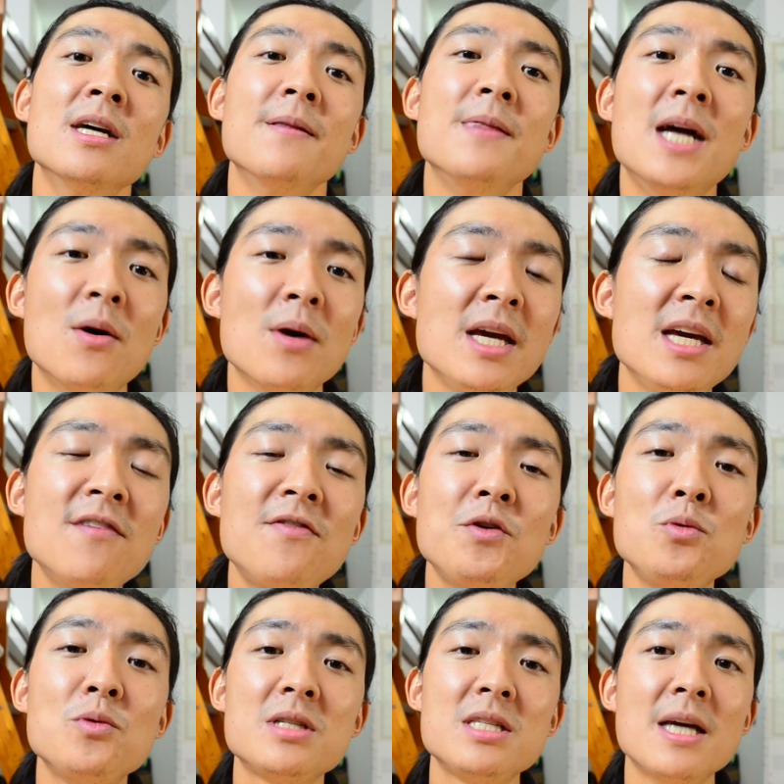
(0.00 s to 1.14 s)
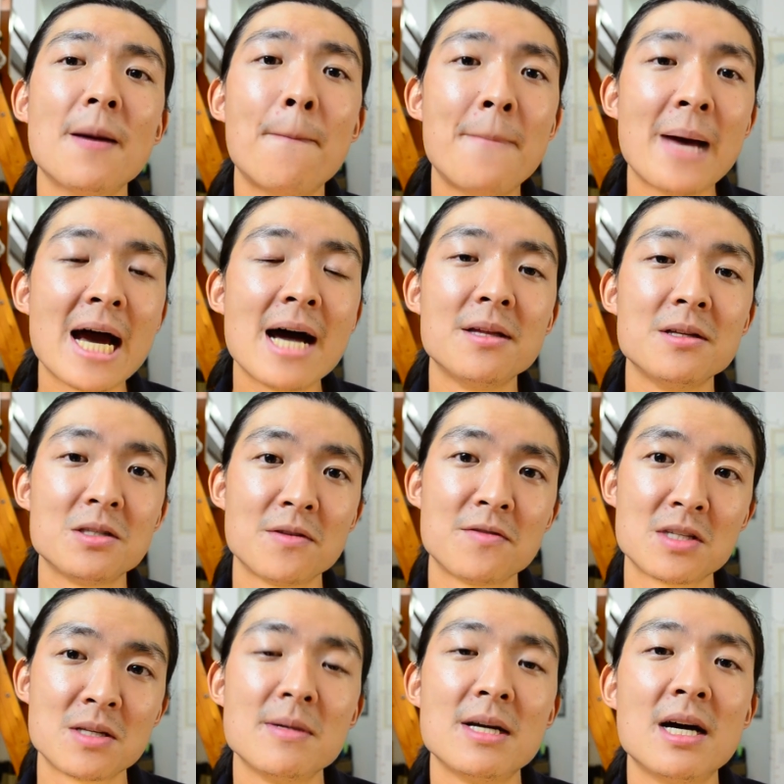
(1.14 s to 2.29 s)
Now, if you see a balance of
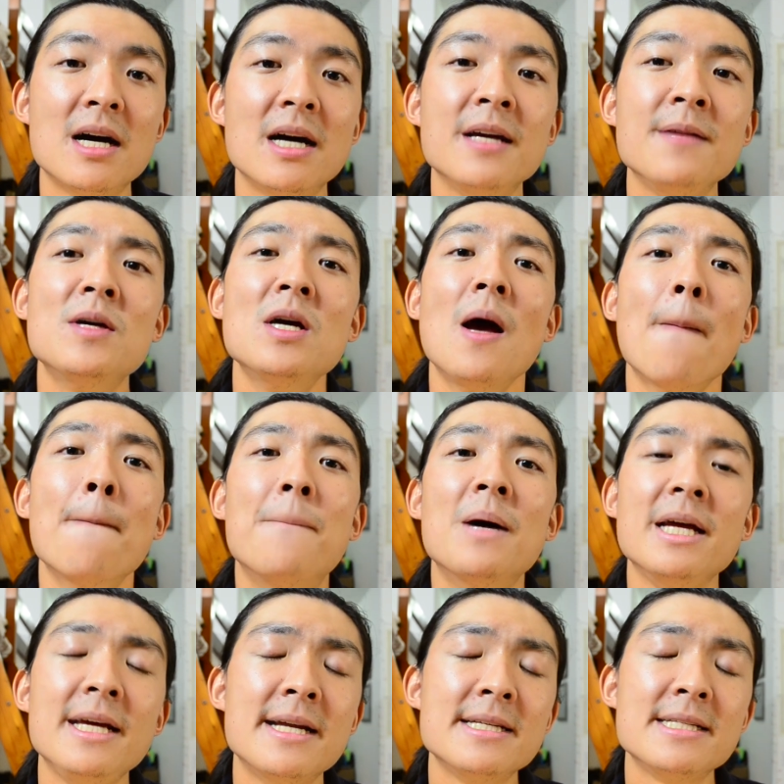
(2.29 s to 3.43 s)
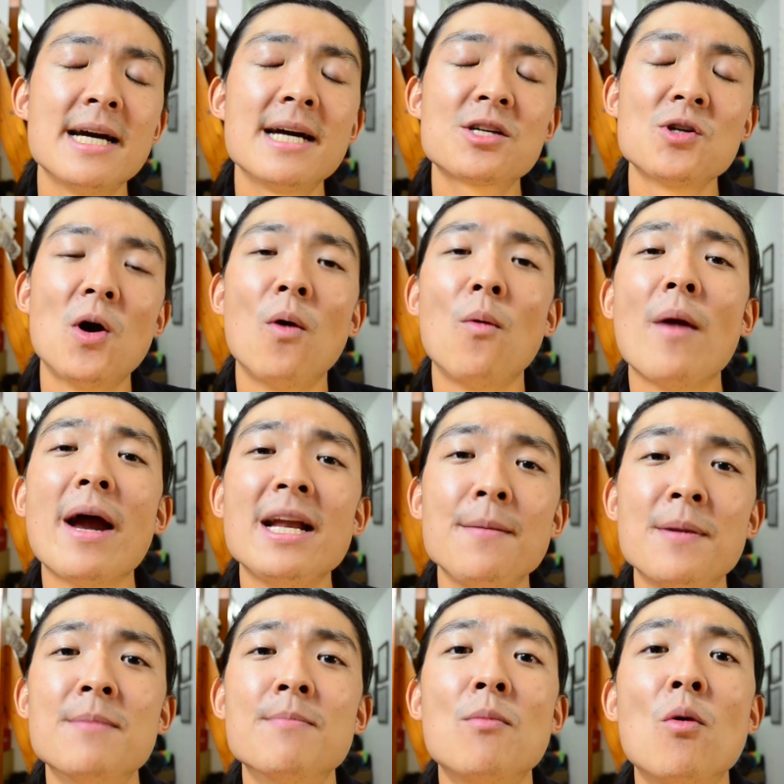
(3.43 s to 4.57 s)
some kind, but it has actually already
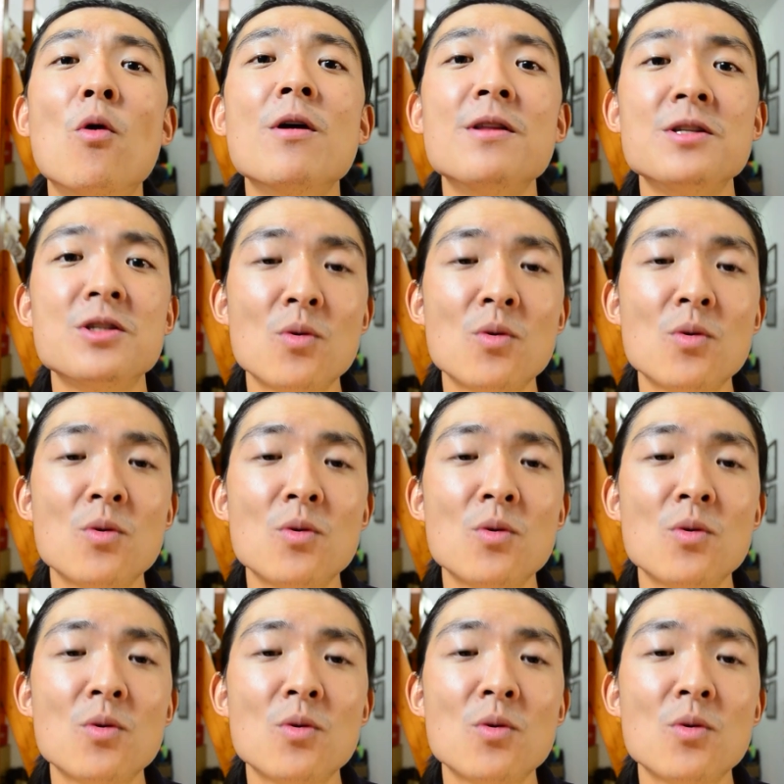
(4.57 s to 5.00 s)
been more than